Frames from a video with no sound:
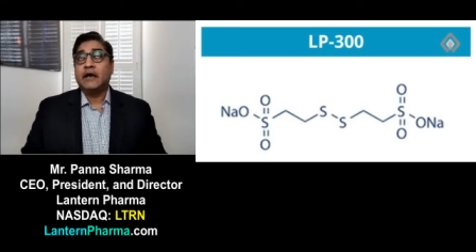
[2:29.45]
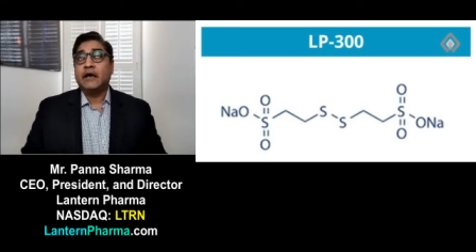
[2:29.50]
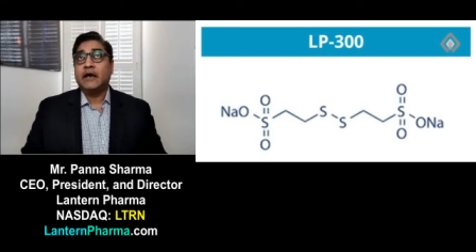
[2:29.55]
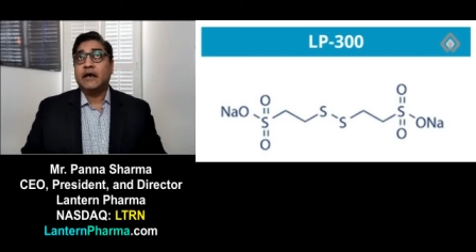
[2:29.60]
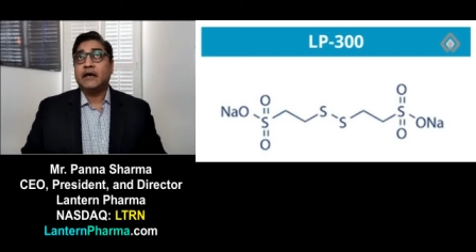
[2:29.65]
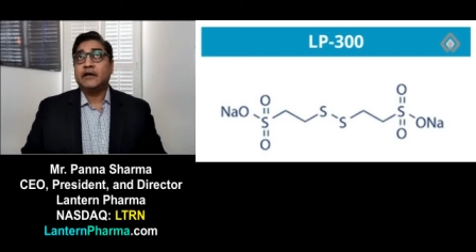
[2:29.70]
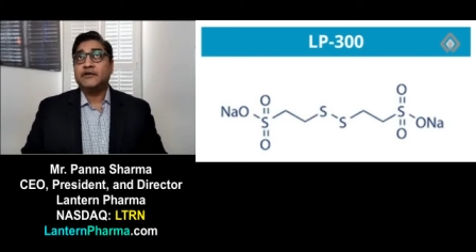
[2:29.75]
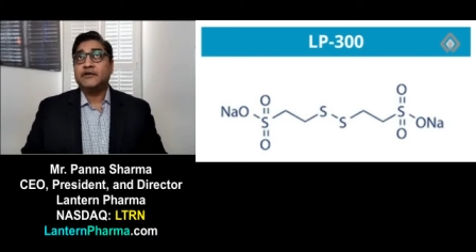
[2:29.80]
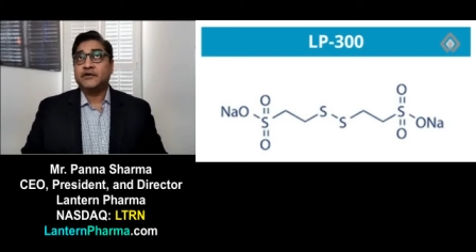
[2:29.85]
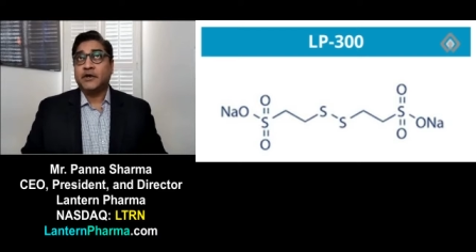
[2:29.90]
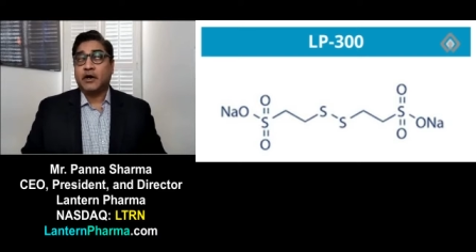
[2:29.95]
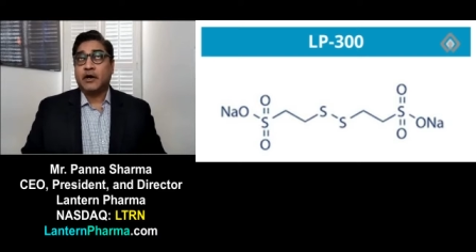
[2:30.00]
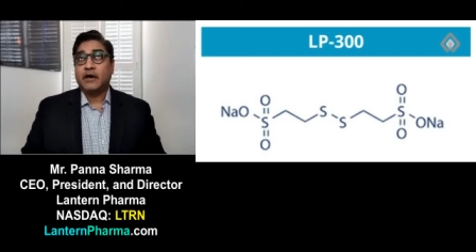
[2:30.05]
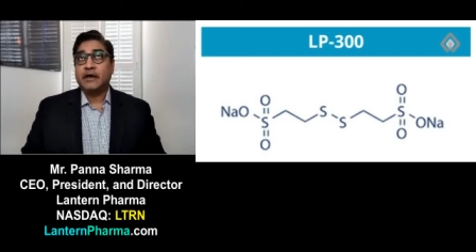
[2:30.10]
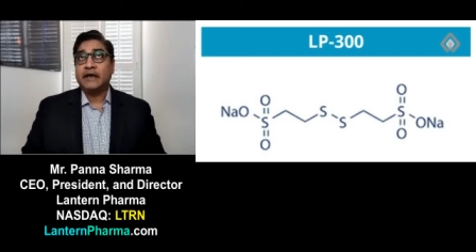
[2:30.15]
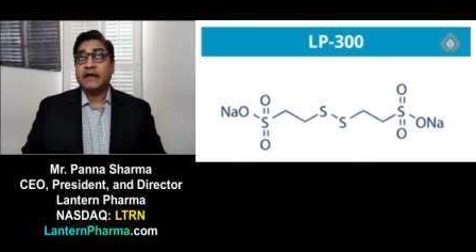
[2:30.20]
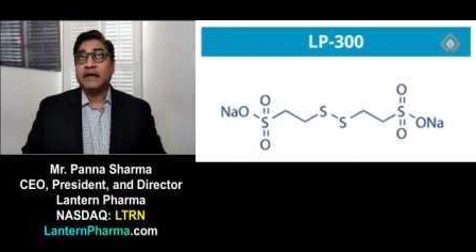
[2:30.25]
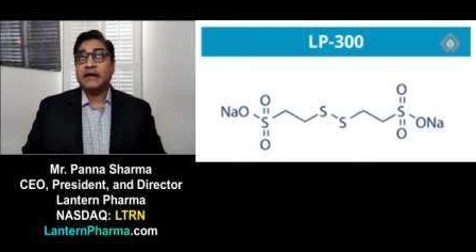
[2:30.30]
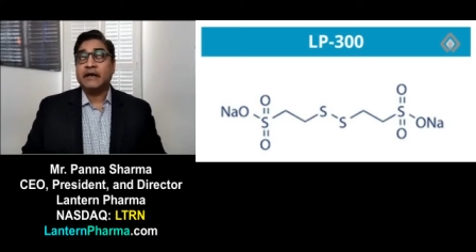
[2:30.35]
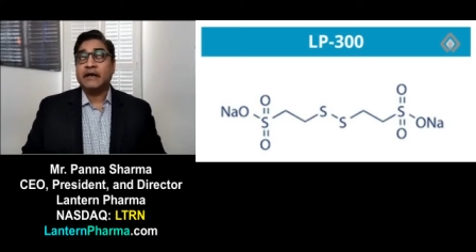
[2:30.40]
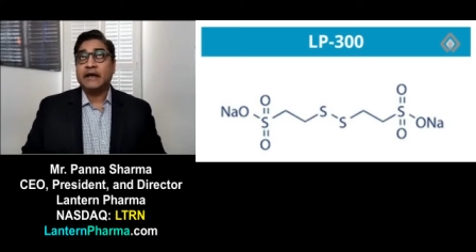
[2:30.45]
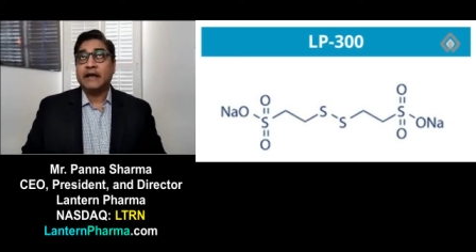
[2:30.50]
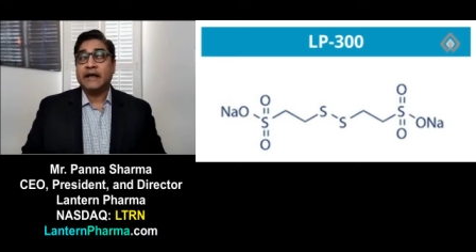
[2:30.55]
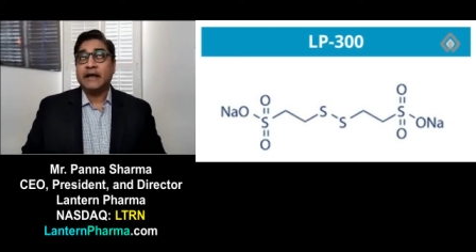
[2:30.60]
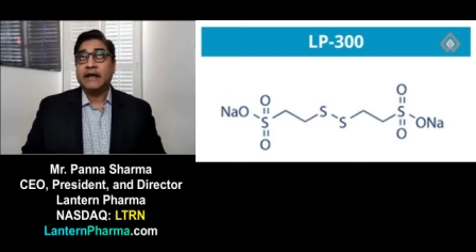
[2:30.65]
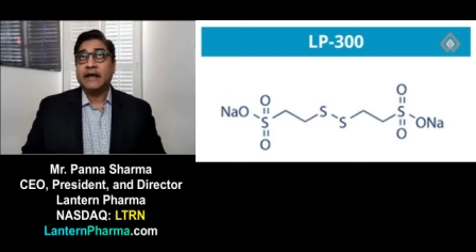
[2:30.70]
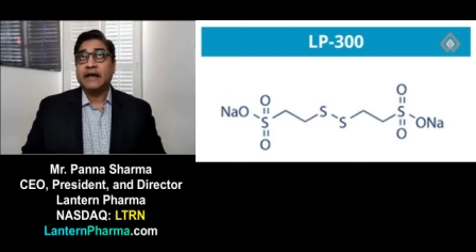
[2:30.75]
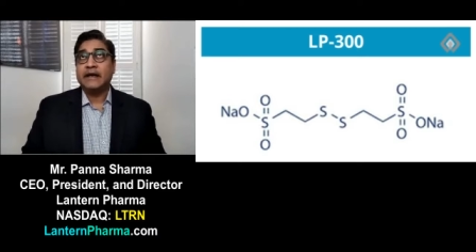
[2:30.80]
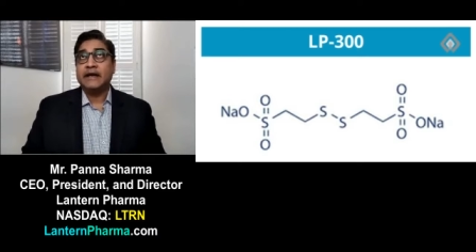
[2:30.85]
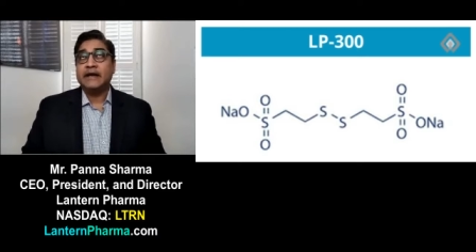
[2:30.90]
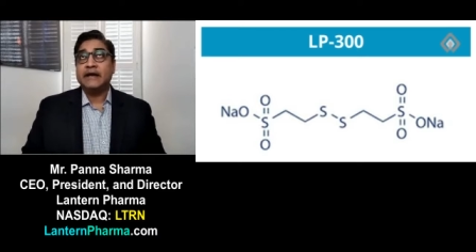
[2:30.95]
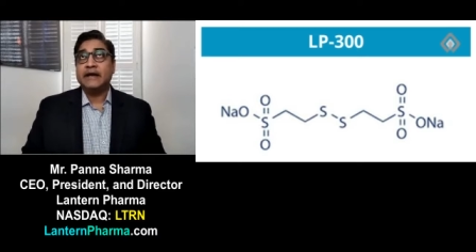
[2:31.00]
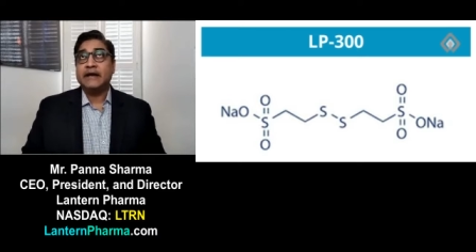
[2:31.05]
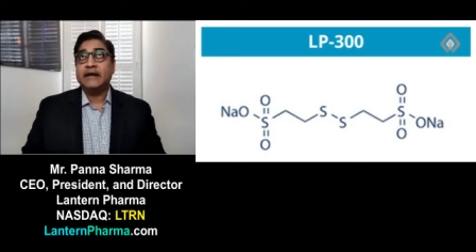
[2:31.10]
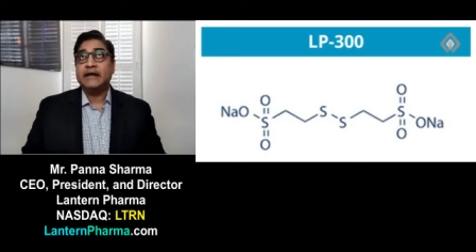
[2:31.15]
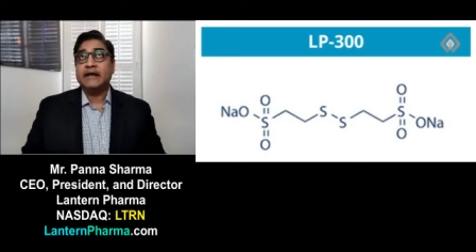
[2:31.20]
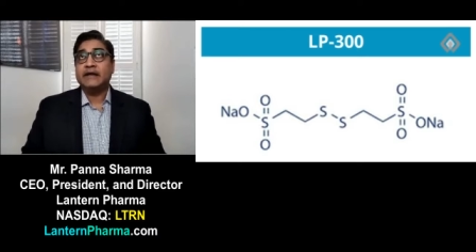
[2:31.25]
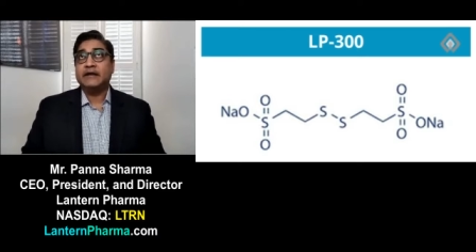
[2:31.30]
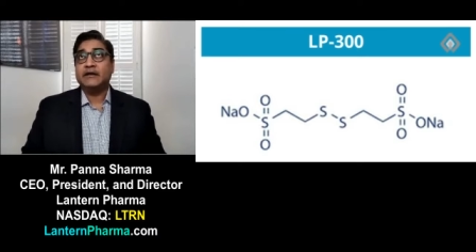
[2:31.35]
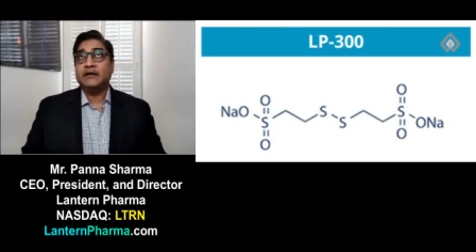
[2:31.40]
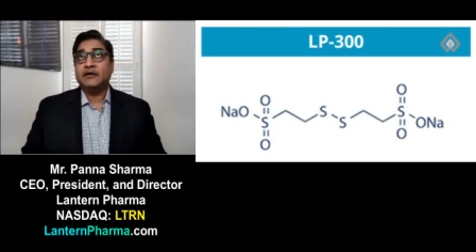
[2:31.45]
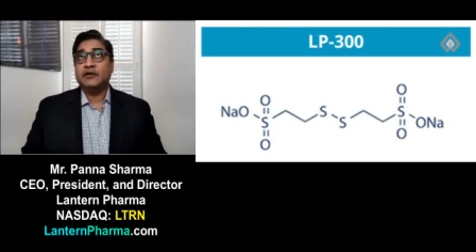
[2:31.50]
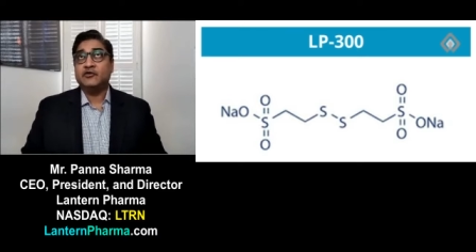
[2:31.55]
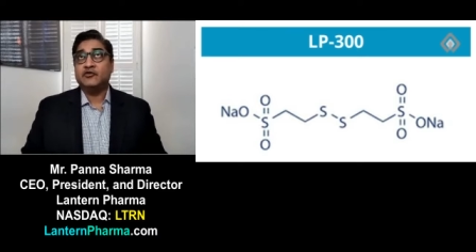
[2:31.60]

uh, target and you